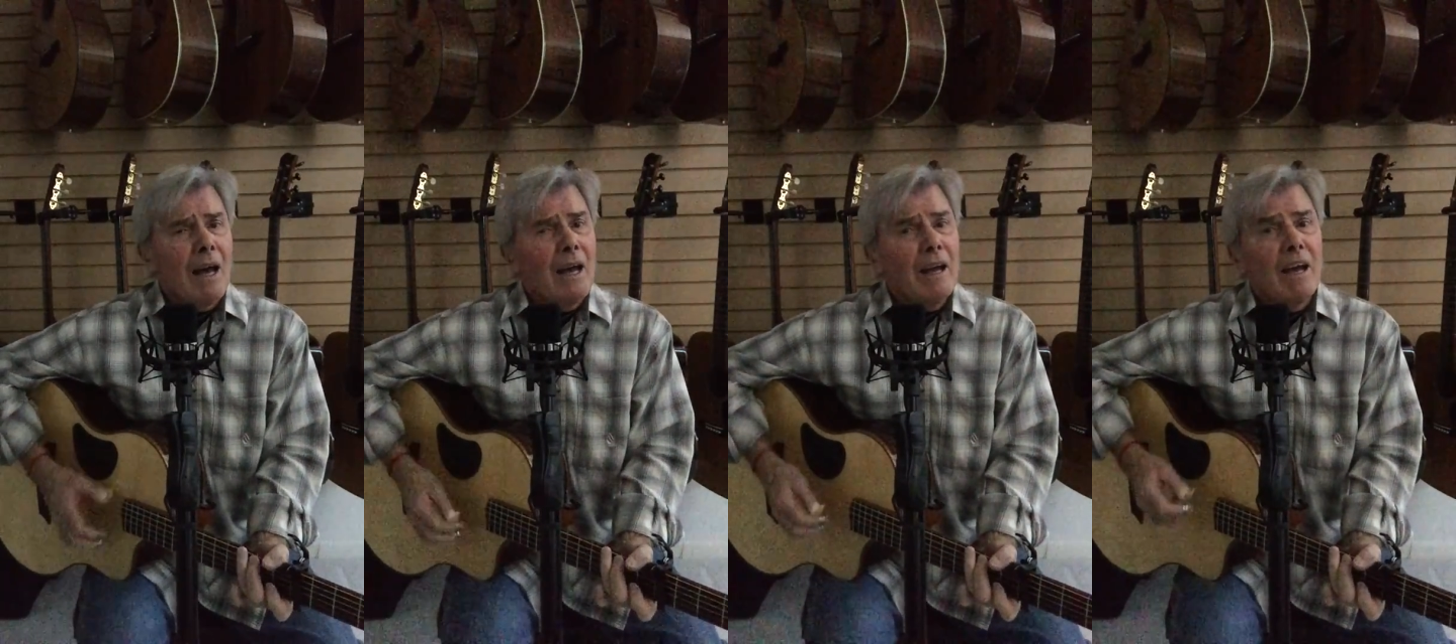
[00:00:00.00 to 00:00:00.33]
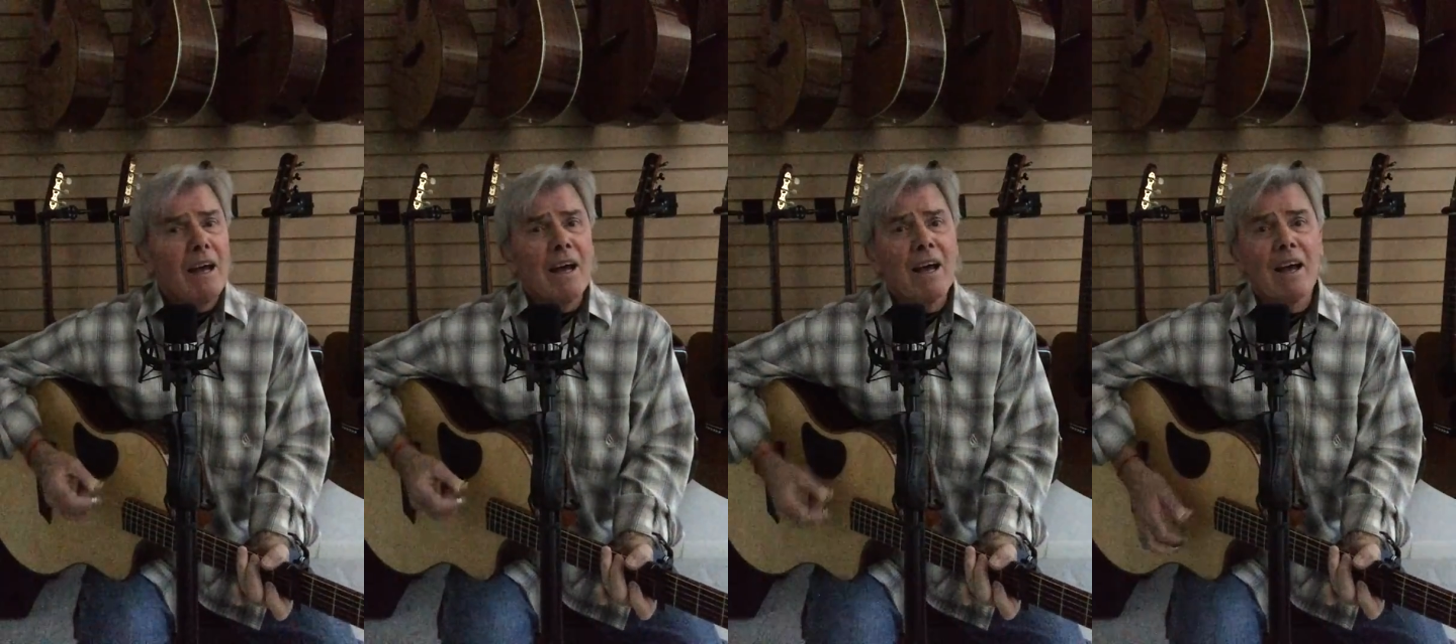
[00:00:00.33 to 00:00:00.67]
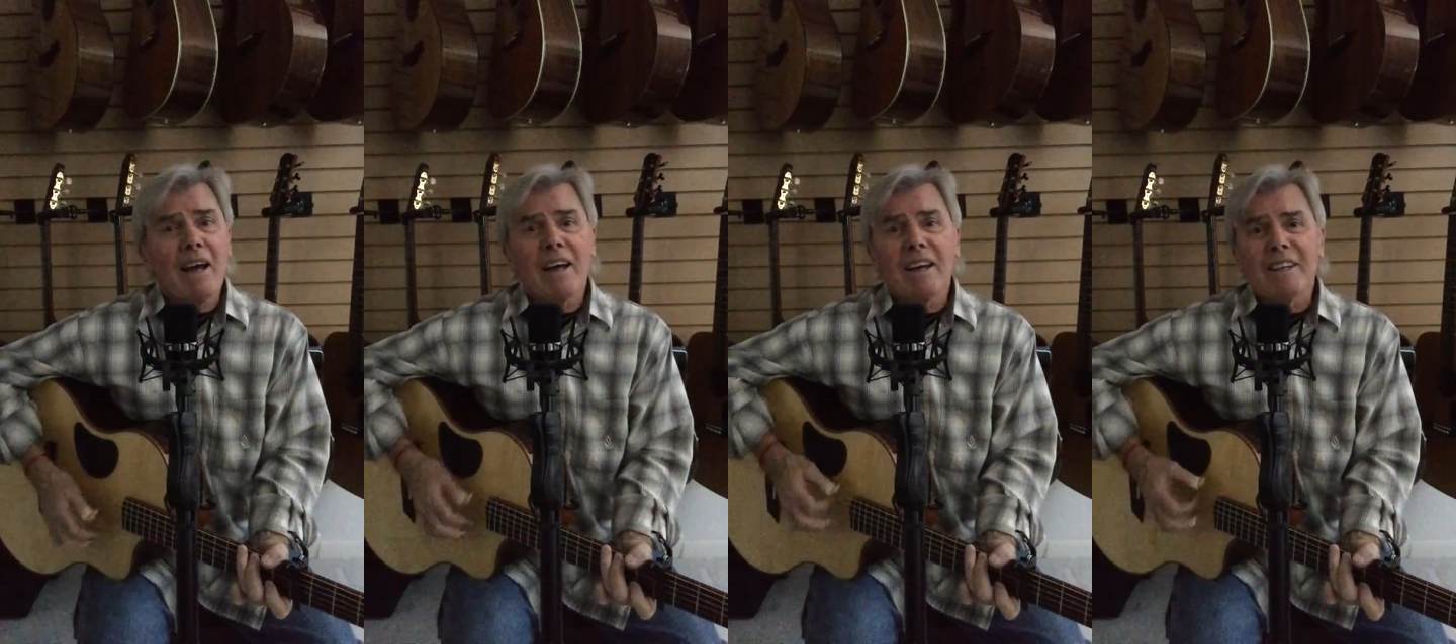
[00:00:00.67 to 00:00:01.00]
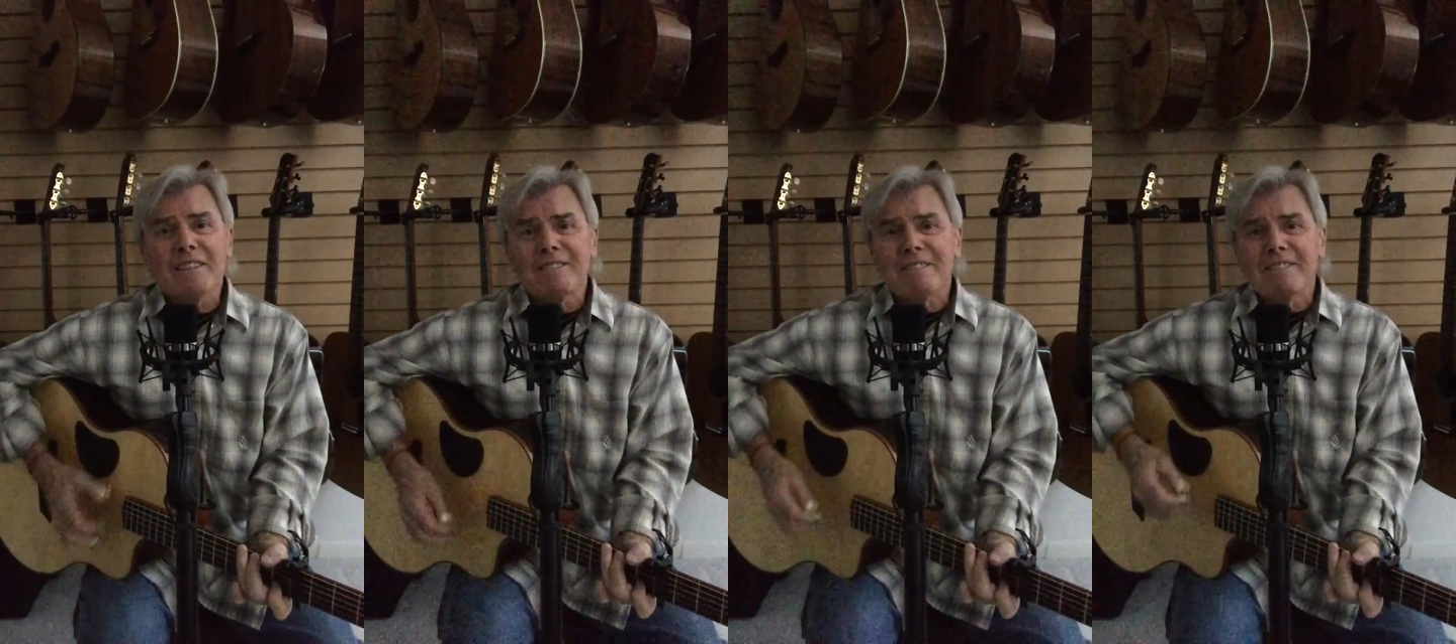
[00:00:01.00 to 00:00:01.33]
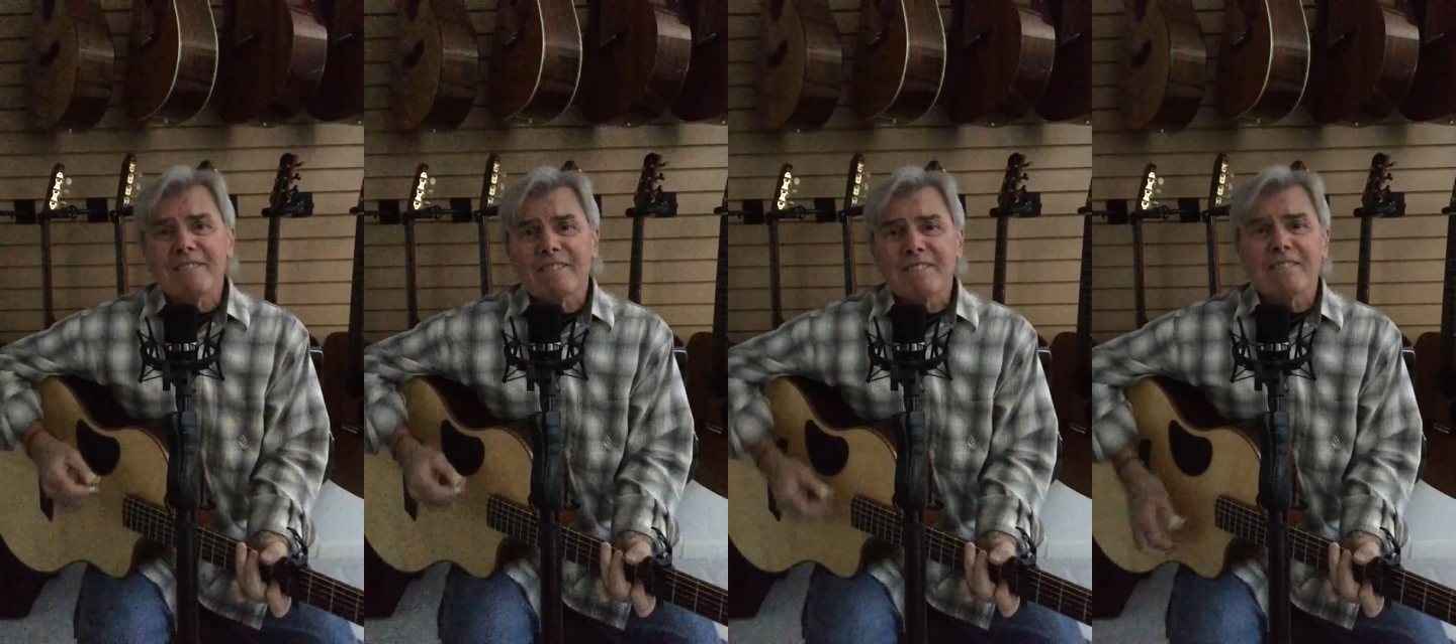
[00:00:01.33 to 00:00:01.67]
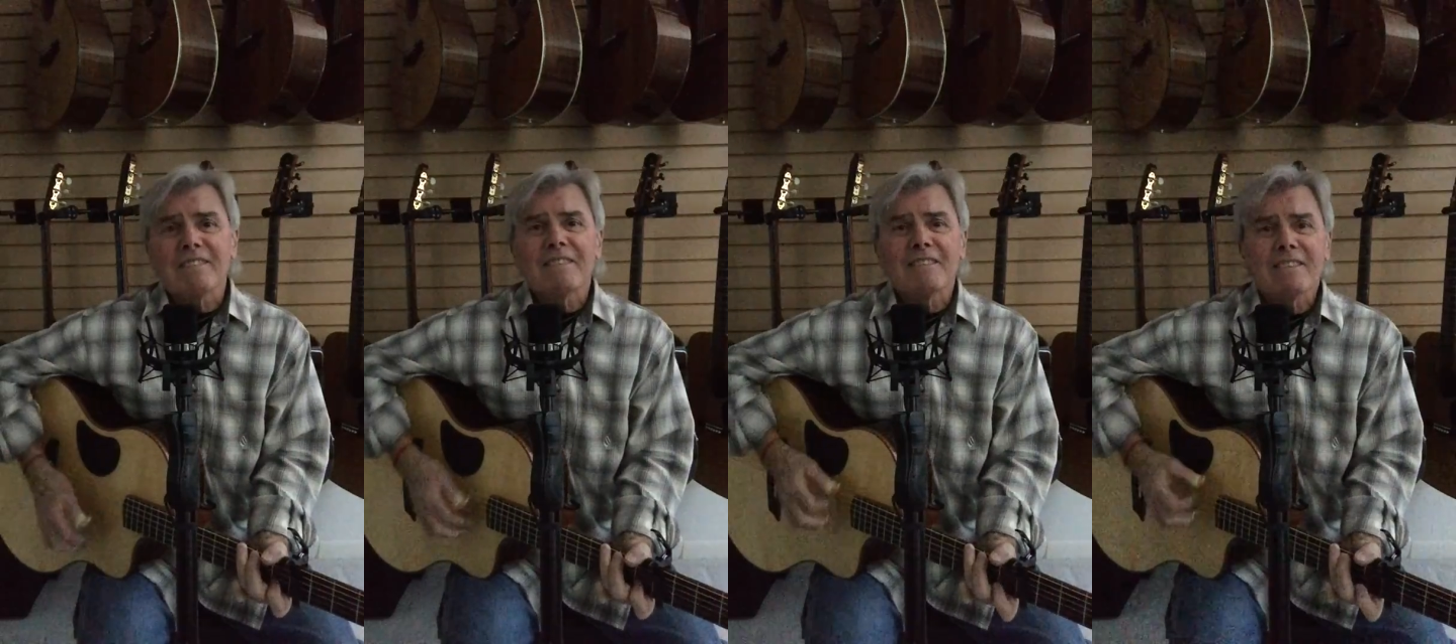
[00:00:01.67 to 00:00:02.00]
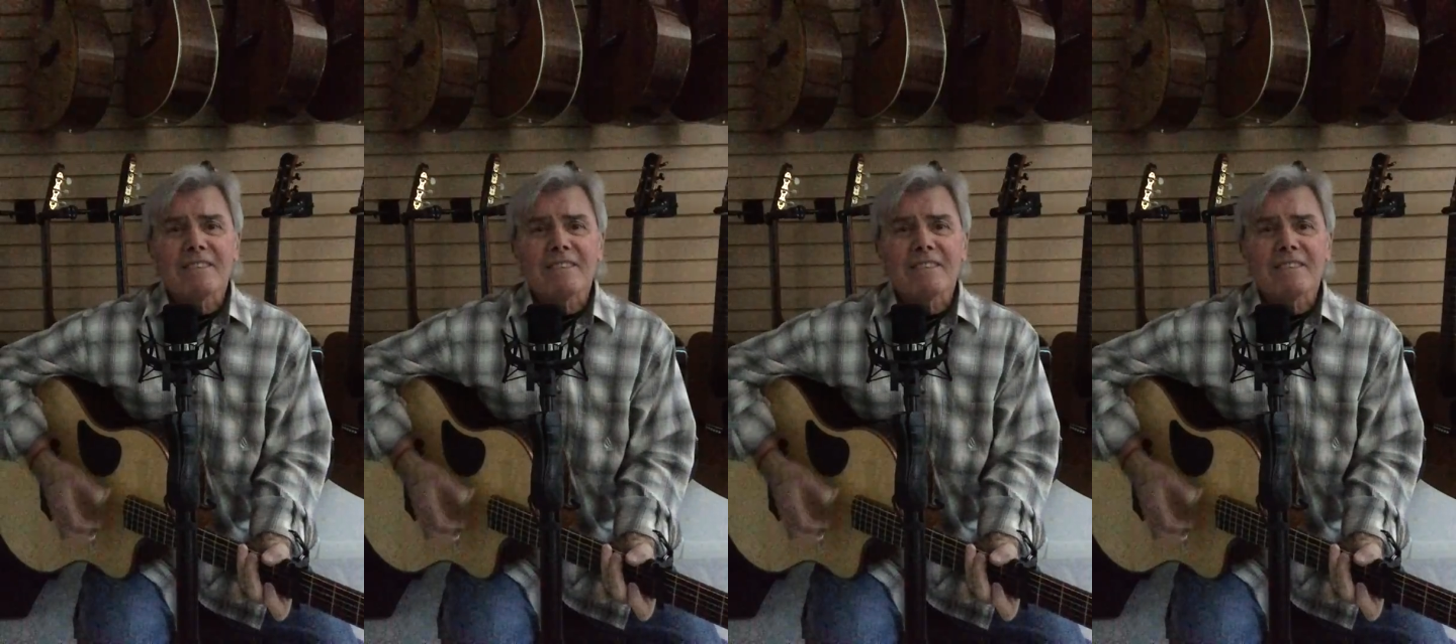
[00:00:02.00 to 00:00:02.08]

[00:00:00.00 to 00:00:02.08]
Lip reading: hand.